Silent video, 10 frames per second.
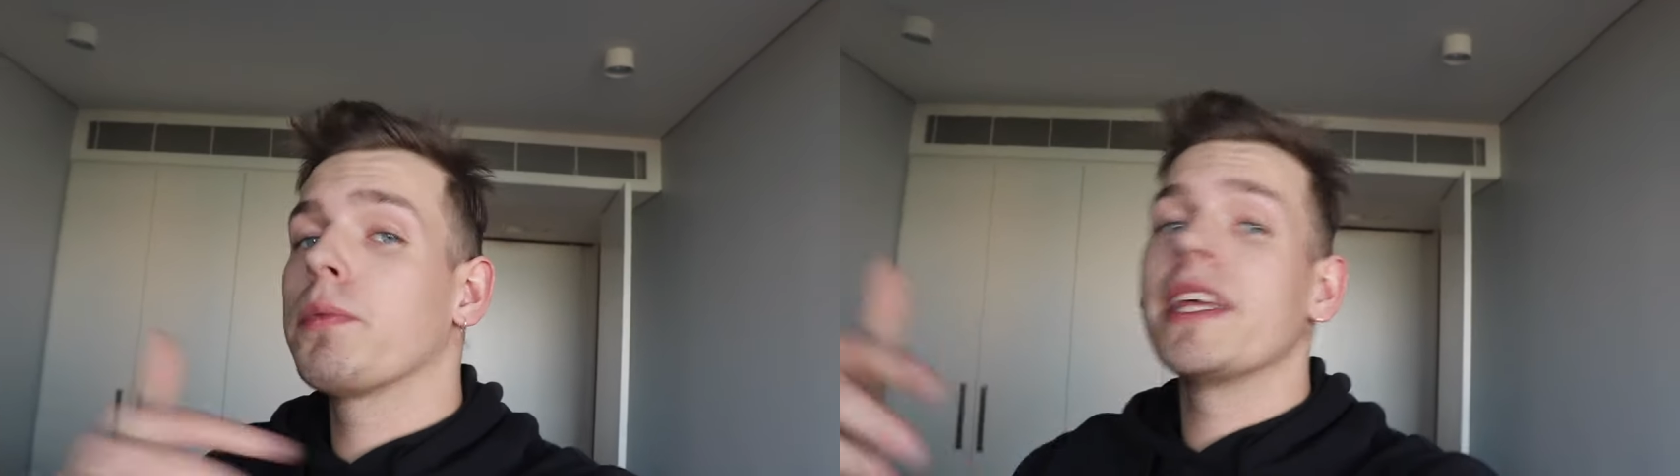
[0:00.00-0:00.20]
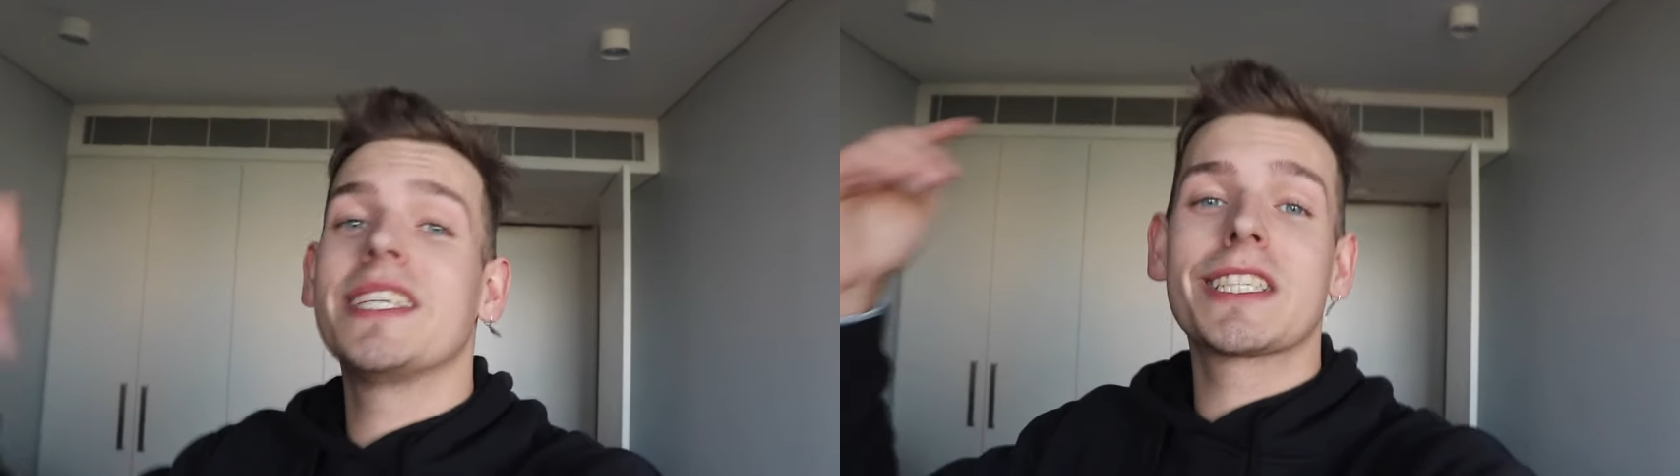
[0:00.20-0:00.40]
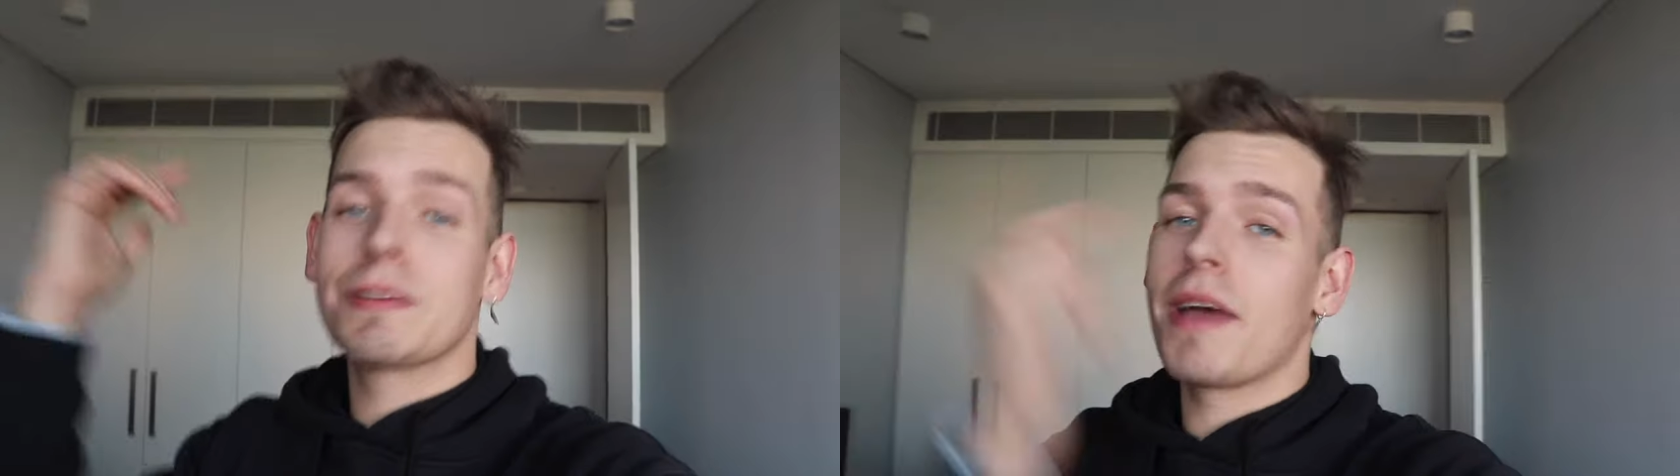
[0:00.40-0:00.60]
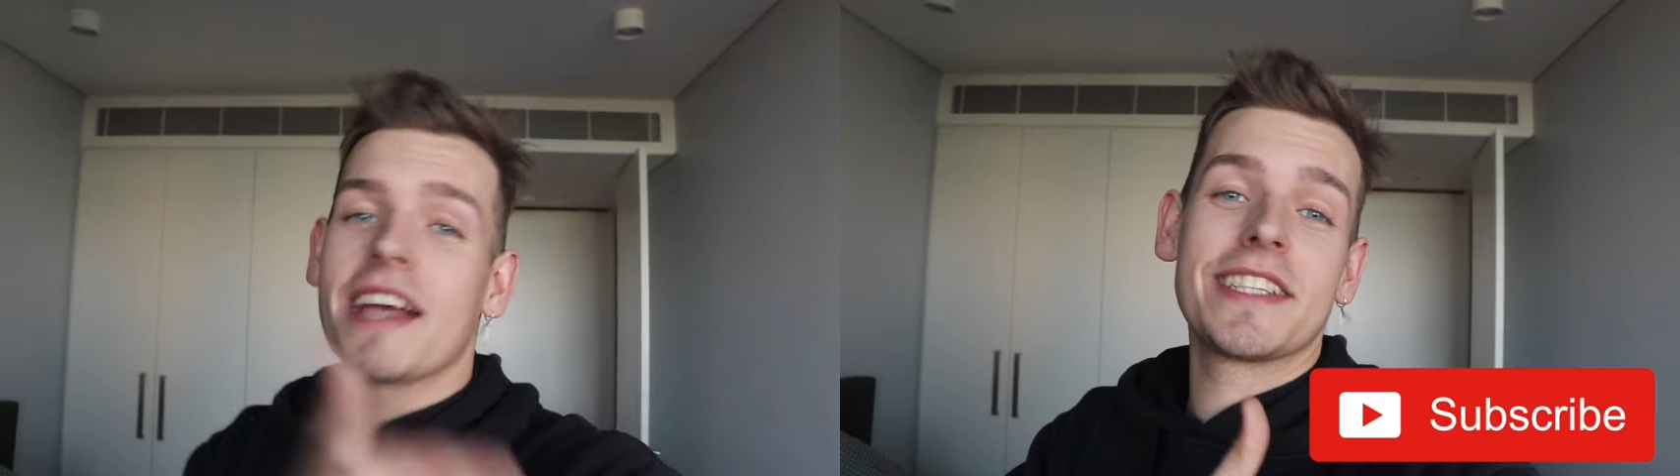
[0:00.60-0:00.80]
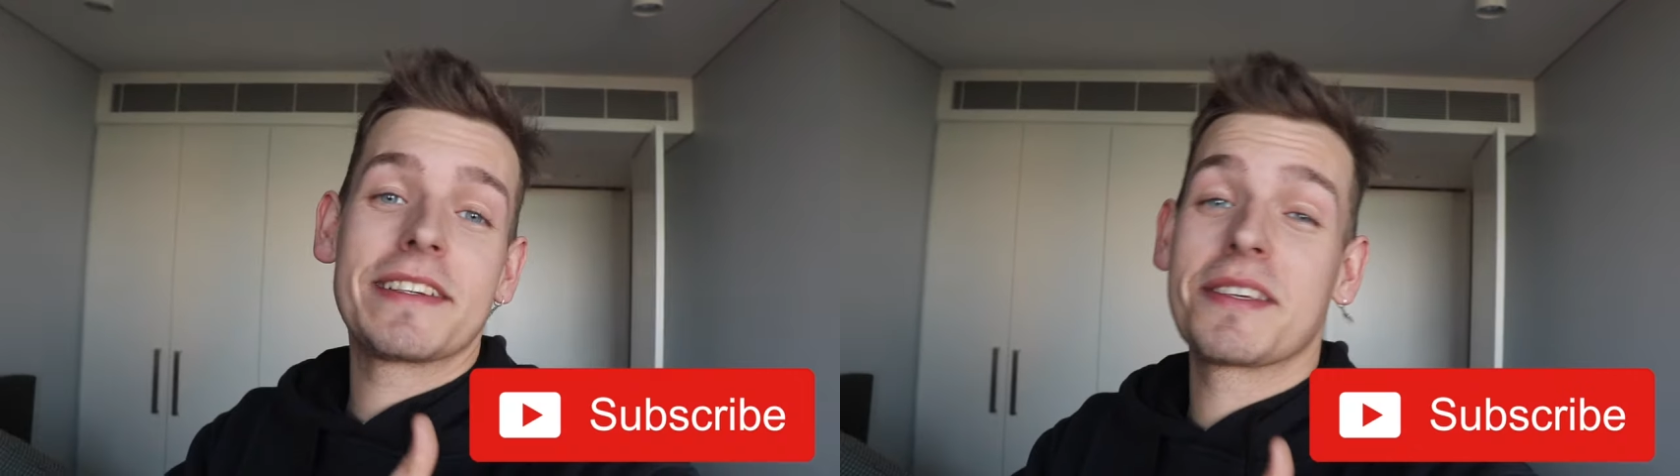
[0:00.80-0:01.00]
please
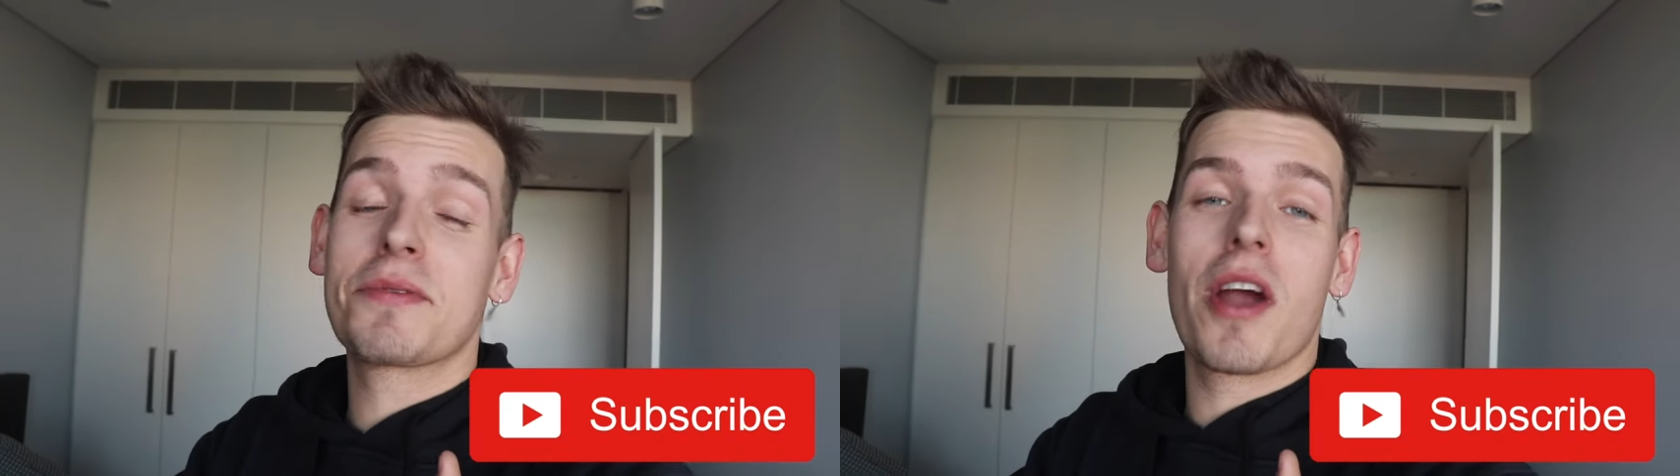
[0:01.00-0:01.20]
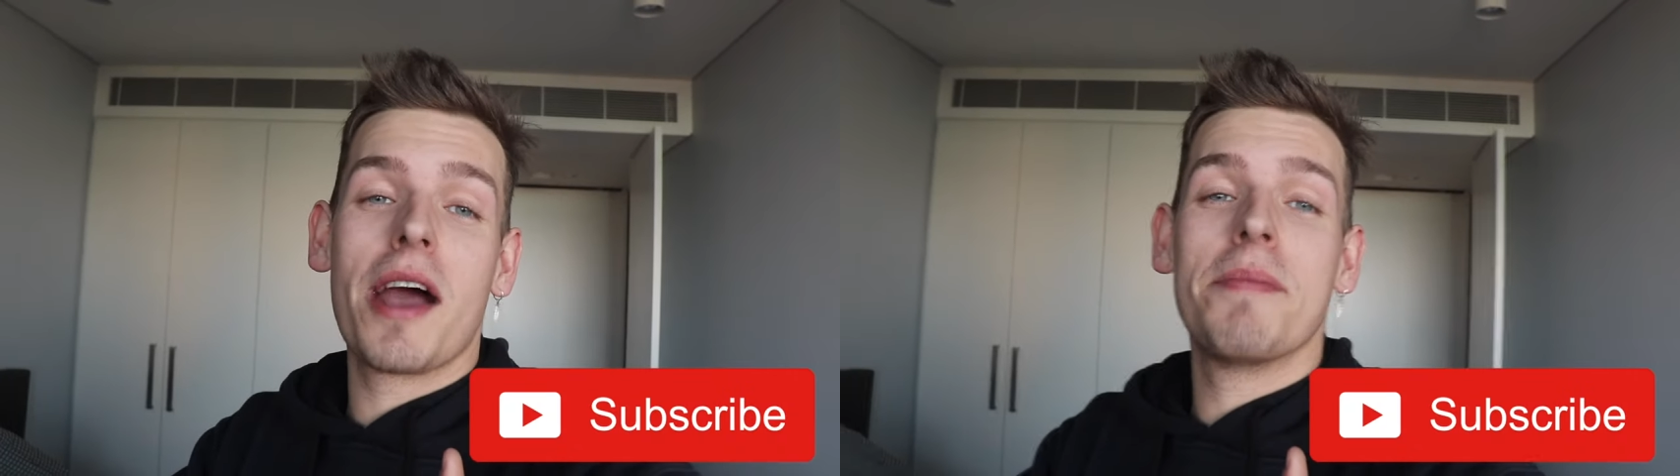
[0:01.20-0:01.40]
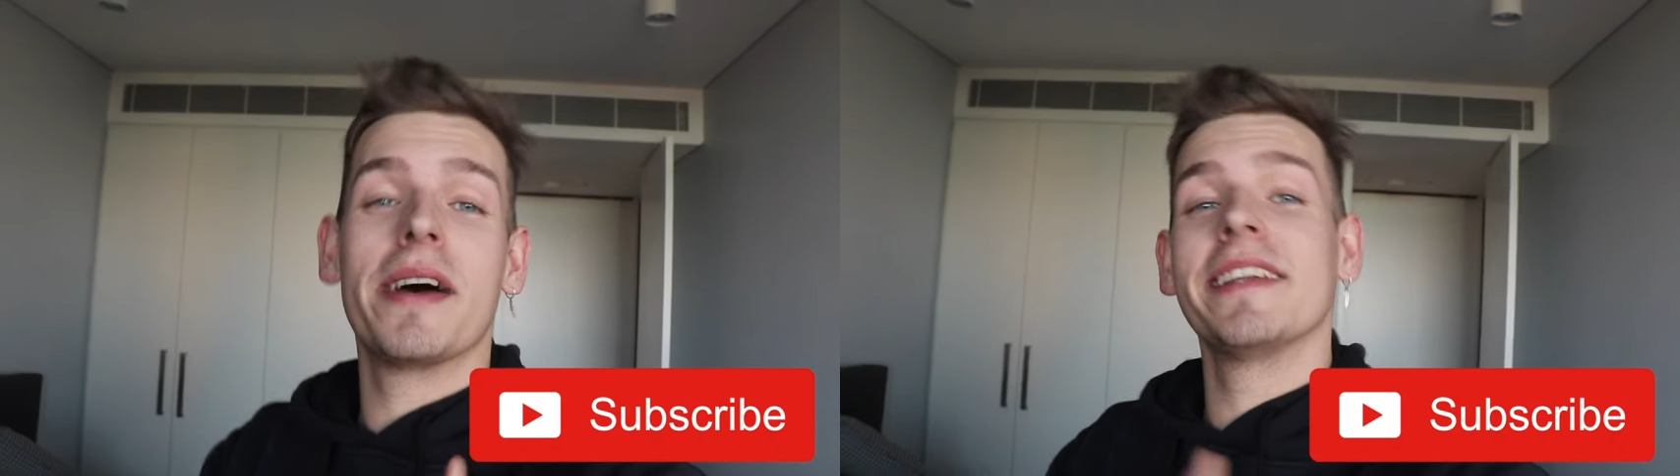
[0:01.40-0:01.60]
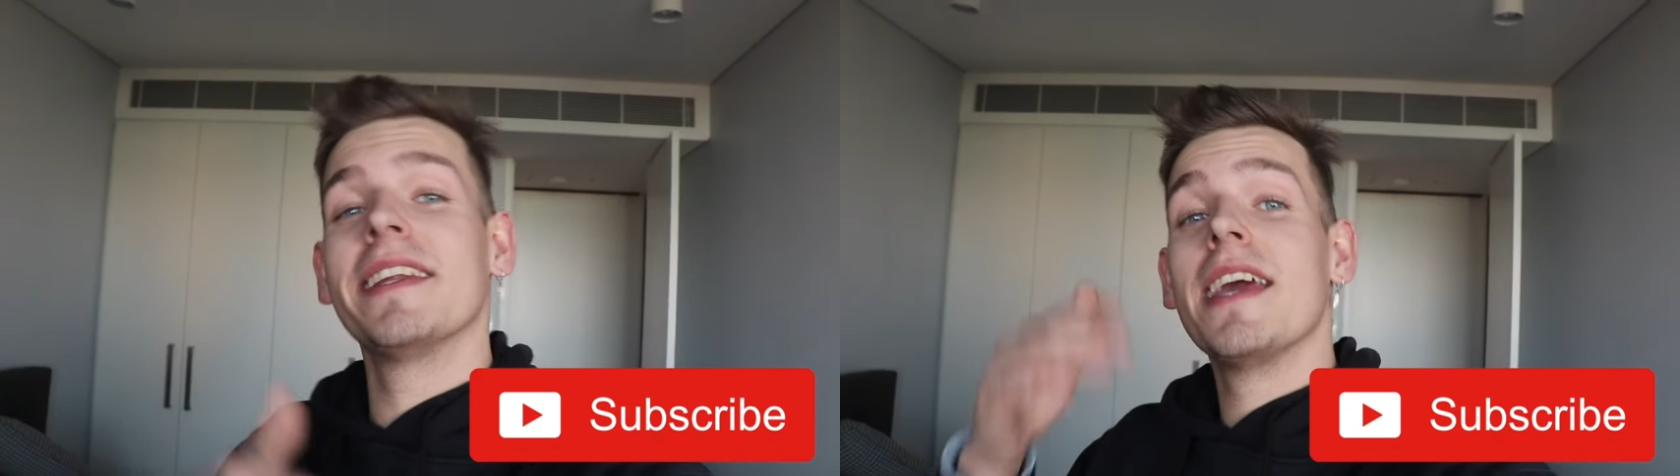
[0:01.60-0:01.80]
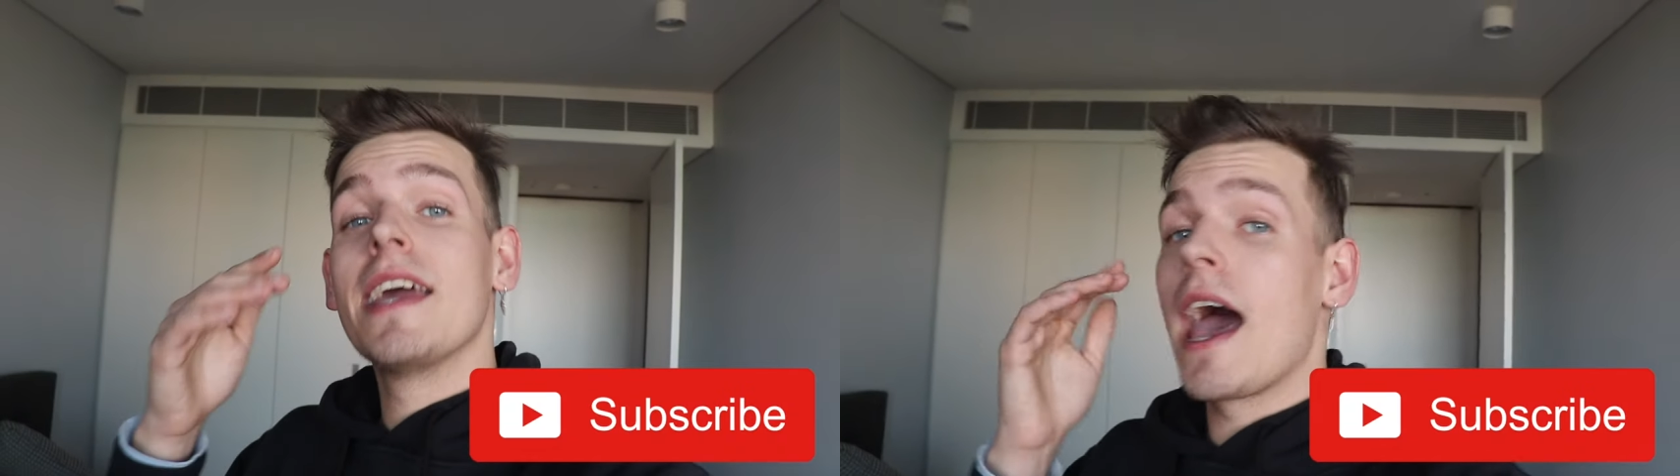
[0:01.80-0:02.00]
smash that subscribe button,